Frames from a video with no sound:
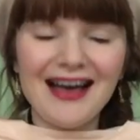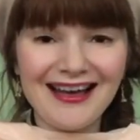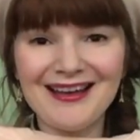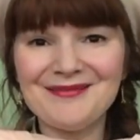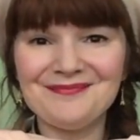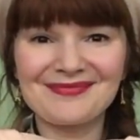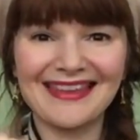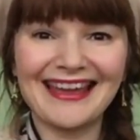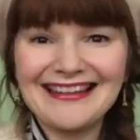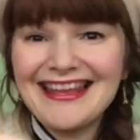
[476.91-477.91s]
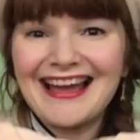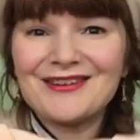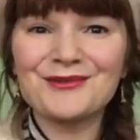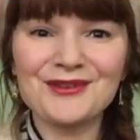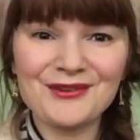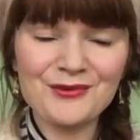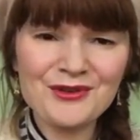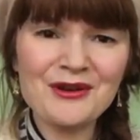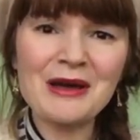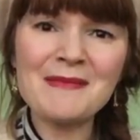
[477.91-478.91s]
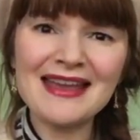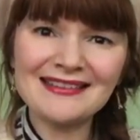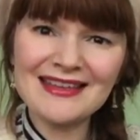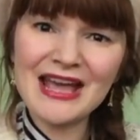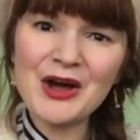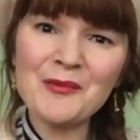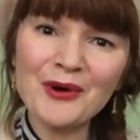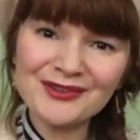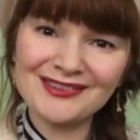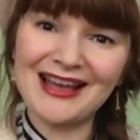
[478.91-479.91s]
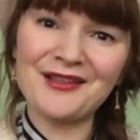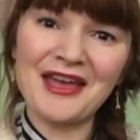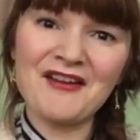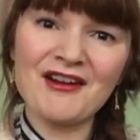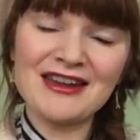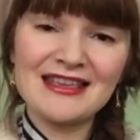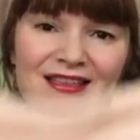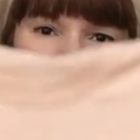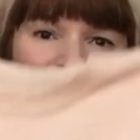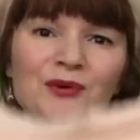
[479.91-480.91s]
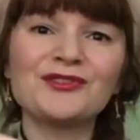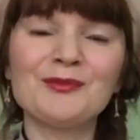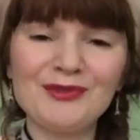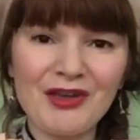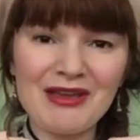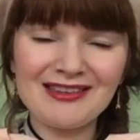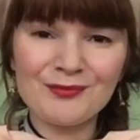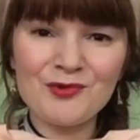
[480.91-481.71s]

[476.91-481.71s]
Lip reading: and yeah, all the amazing girl bosses out there running awesome sewing